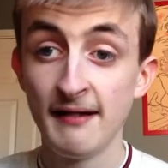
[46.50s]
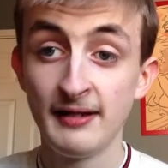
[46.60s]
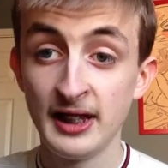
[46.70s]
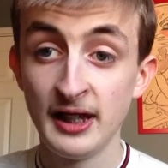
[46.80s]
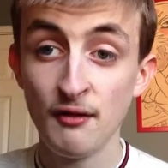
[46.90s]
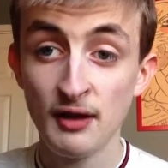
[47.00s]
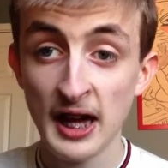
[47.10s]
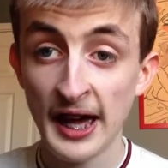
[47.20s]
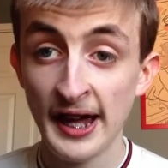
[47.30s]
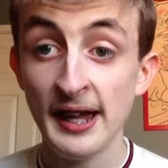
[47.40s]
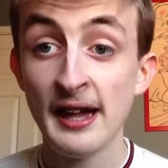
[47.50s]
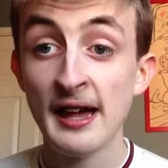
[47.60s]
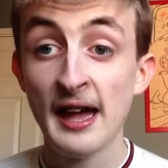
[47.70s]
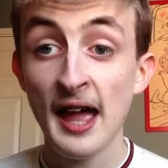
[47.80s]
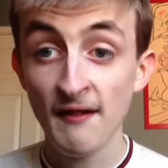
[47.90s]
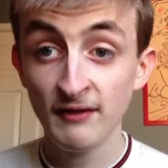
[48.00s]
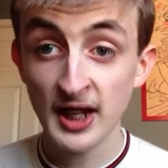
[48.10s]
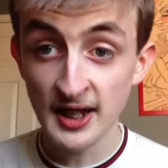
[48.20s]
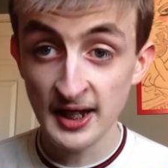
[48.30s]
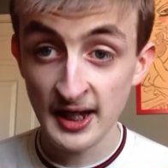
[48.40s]
the UK.
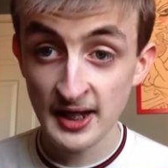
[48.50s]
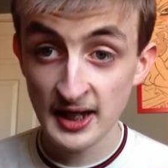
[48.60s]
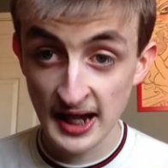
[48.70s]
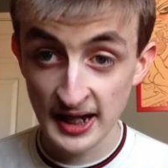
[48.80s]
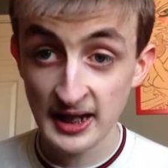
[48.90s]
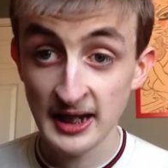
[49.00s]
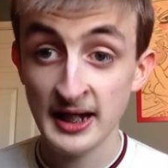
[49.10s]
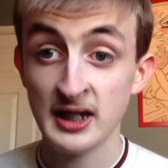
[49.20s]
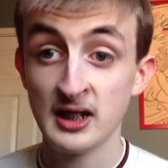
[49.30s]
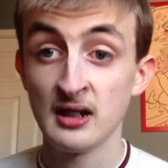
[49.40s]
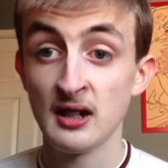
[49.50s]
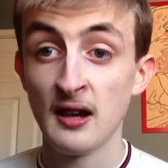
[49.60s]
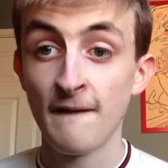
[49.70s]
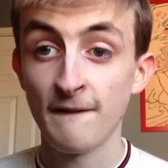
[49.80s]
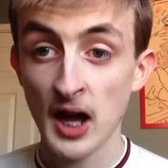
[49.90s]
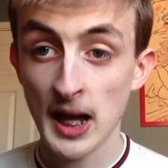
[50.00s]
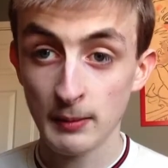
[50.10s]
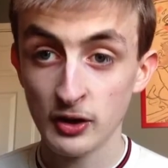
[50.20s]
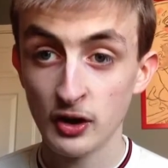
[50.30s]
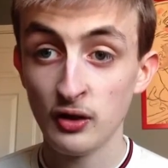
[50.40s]
FTTC is fiber
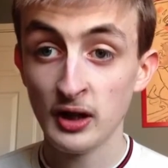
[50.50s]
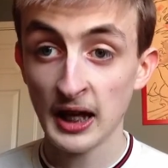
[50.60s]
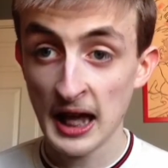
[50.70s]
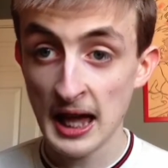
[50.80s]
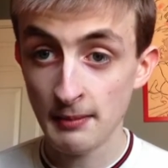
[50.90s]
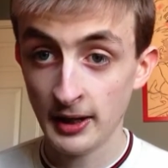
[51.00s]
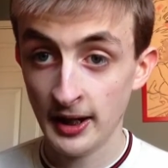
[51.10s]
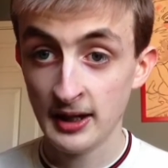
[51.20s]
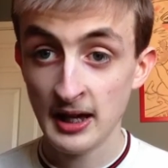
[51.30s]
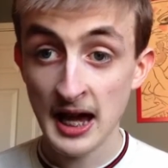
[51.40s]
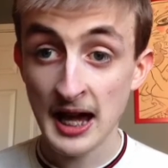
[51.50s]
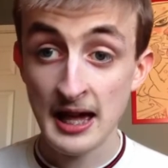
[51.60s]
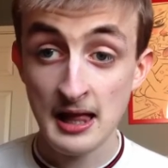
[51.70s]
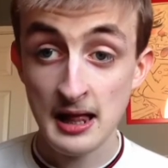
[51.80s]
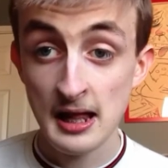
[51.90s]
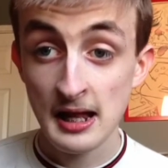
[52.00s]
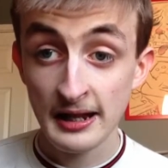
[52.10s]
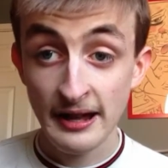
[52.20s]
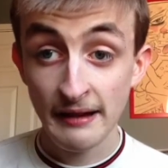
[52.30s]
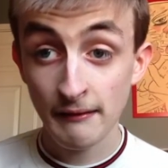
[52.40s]
to the cabinet.
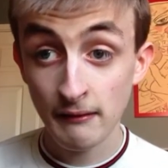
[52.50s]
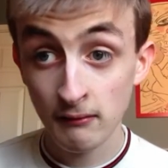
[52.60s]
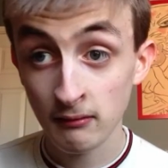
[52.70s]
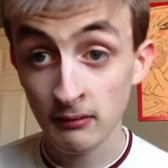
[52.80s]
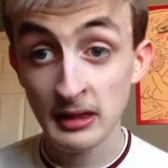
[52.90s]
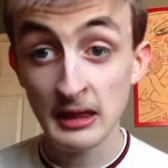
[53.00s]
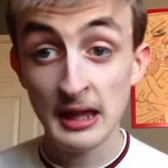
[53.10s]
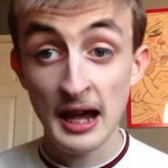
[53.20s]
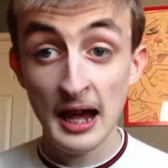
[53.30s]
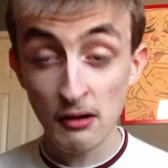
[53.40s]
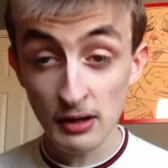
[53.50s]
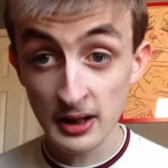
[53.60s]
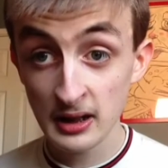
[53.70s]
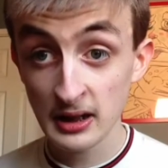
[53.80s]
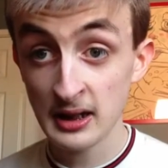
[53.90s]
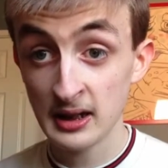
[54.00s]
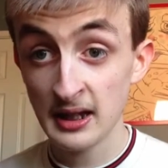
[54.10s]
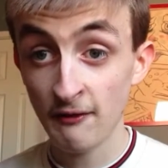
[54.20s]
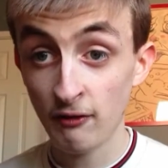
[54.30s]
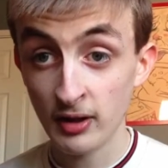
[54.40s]
Now, how this is
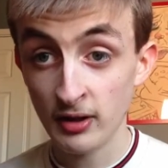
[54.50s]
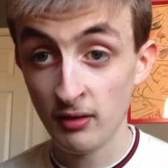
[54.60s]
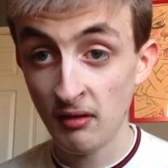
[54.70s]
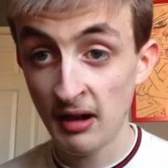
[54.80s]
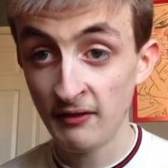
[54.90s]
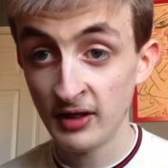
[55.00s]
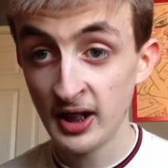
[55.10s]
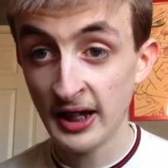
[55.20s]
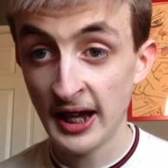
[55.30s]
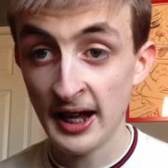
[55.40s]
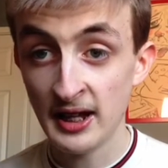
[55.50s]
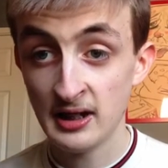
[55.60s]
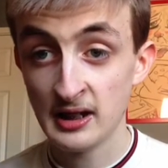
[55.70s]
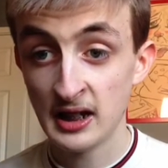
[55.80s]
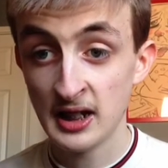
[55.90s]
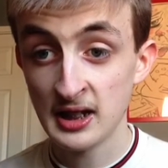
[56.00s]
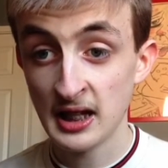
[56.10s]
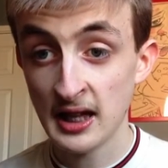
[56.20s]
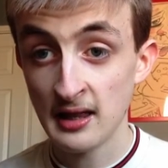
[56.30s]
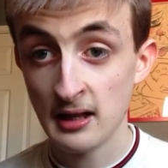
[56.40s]
different to FTTH is
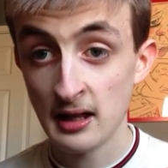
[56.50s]
that